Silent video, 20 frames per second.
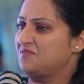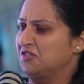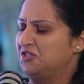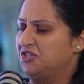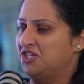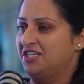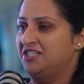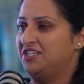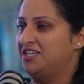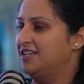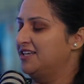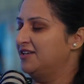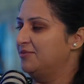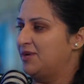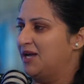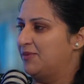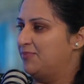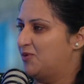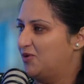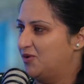Changing
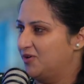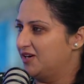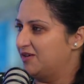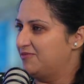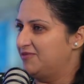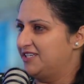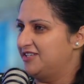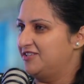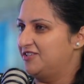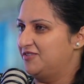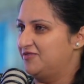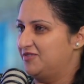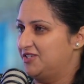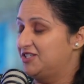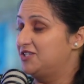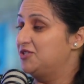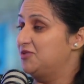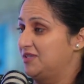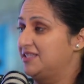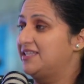a program in
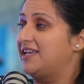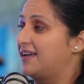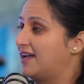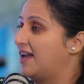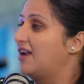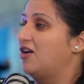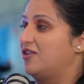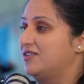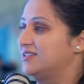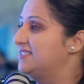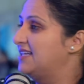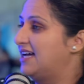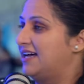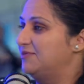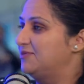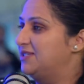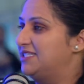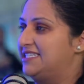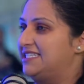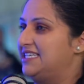university will take a long time.
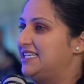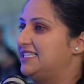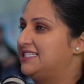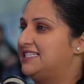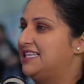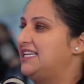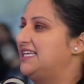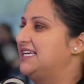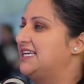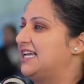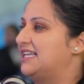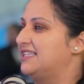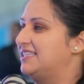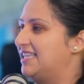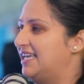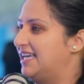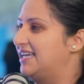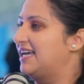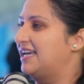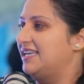It easily can
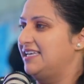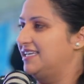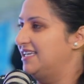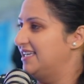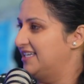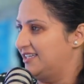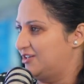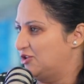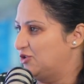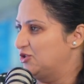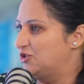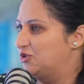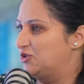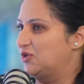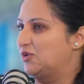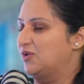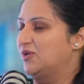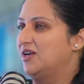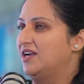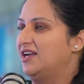take a year or
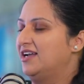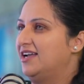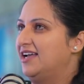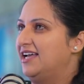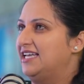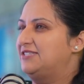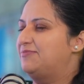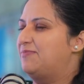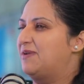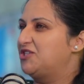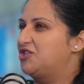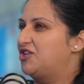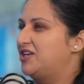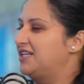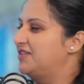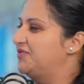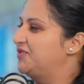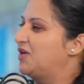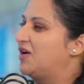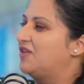so, especially
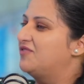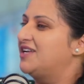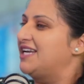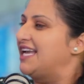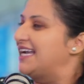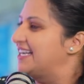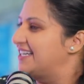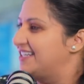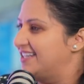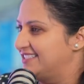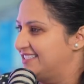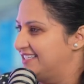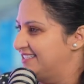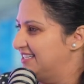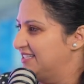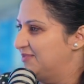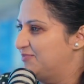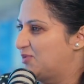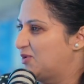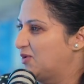if you have an
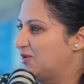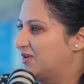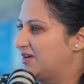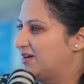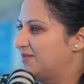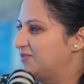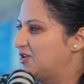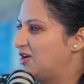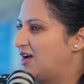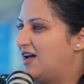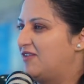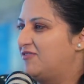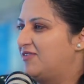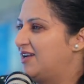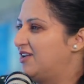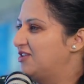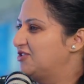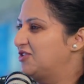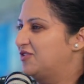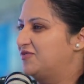accredited program. You have a
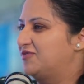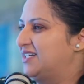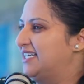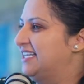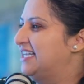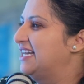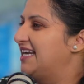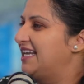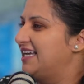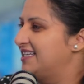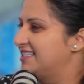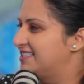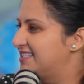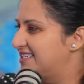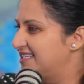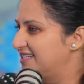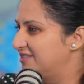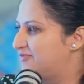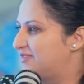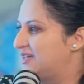lot of
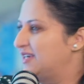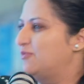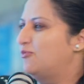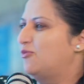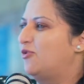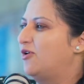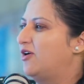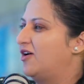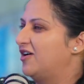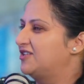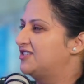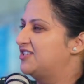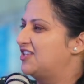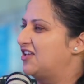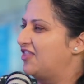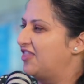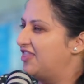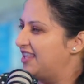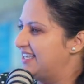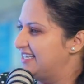regulatory frameworks
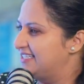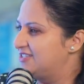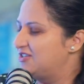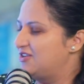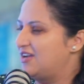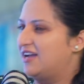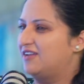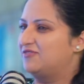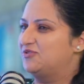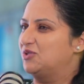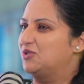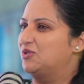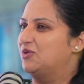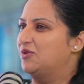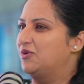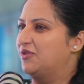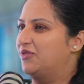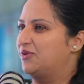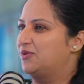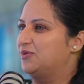and things you have to
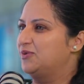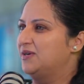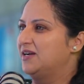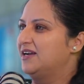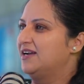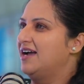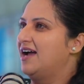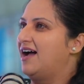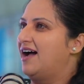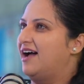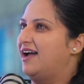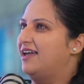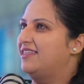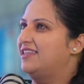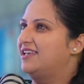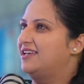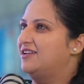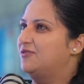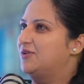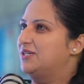go through. I
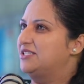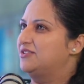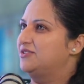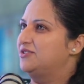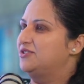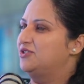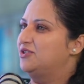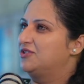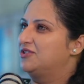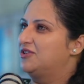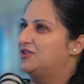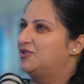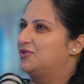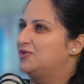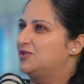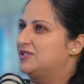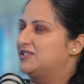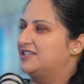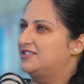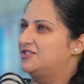think the
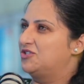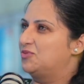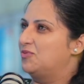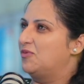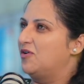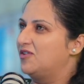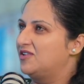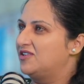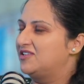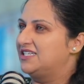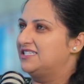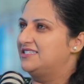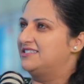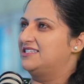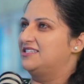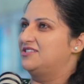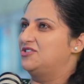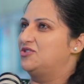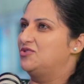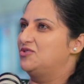role that smaller
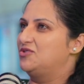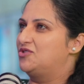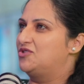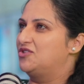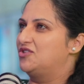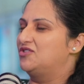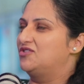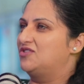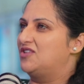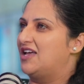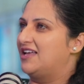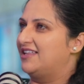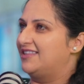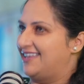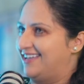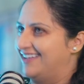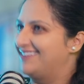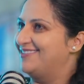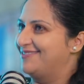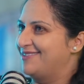institutions
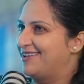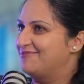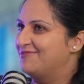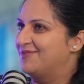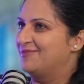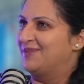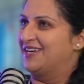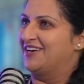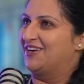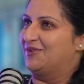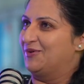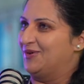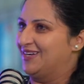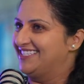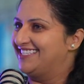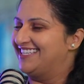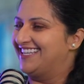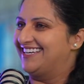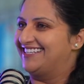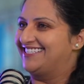and bigger
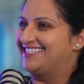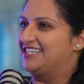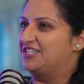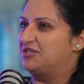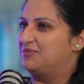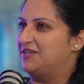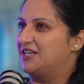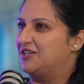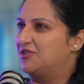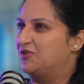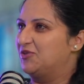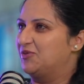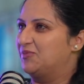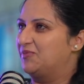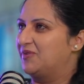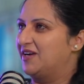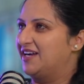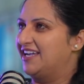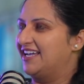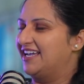ones like TeachMeCode
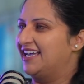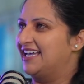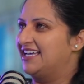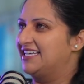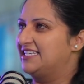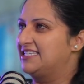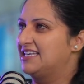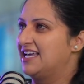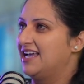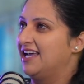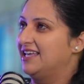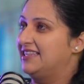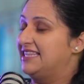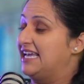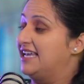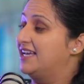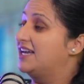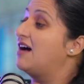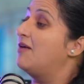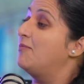bring is
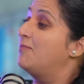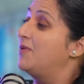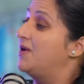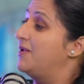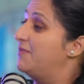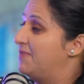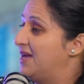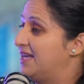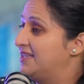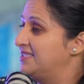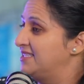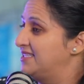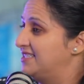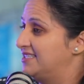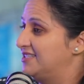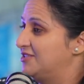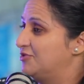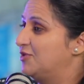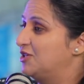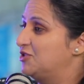they complement
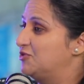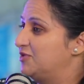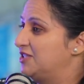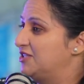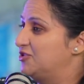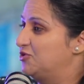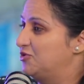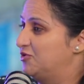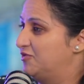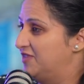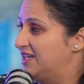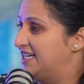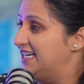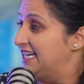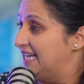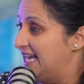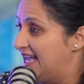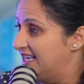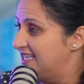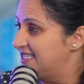what we do very
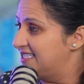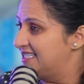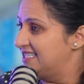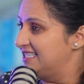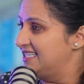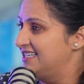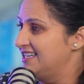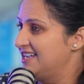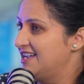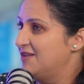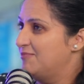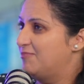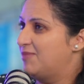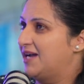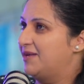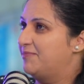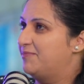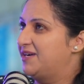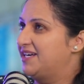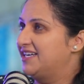nicely
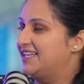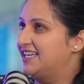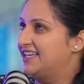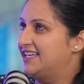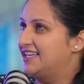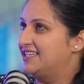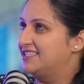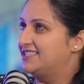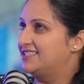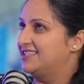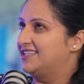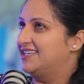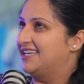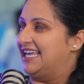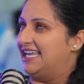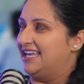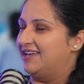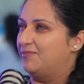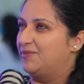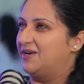by bringing in
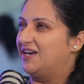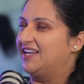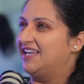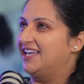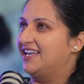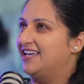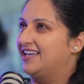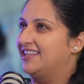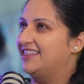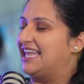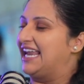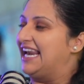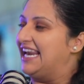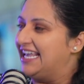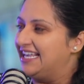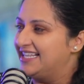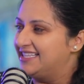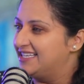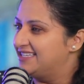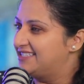the
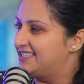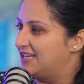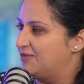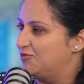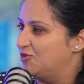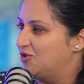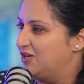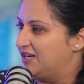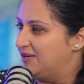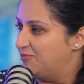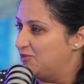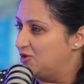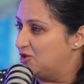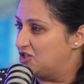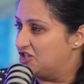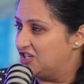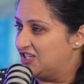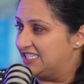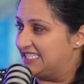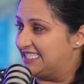latest and more
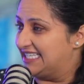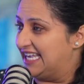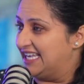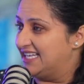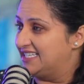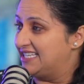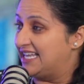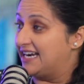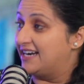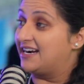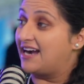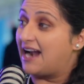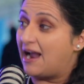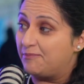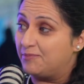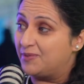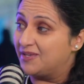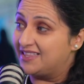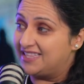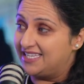emerging skills and
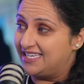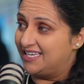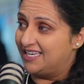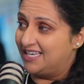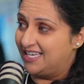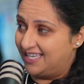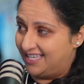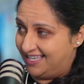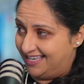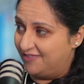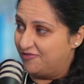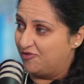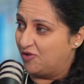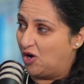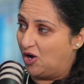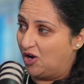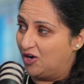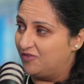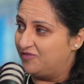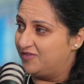rapidly
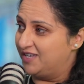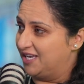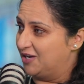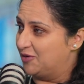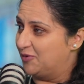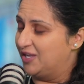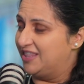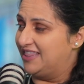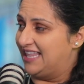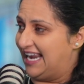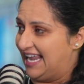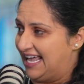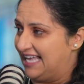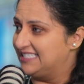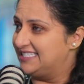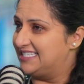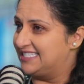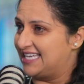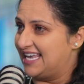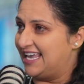evolving with the
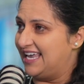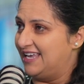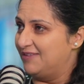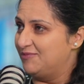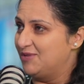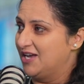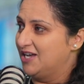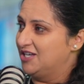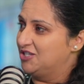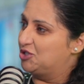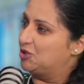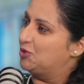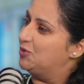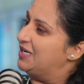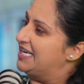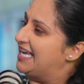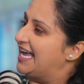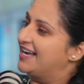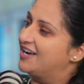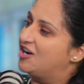landscape so we
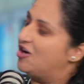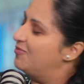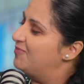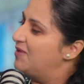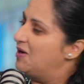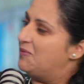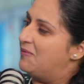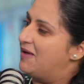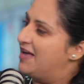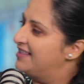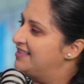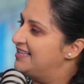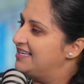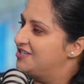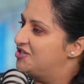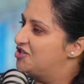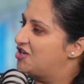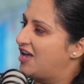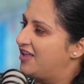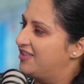can complement
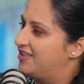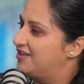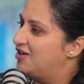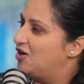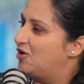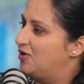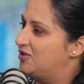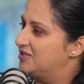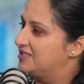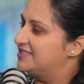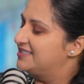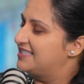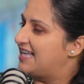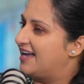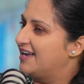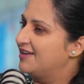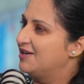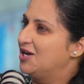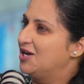each other all the time.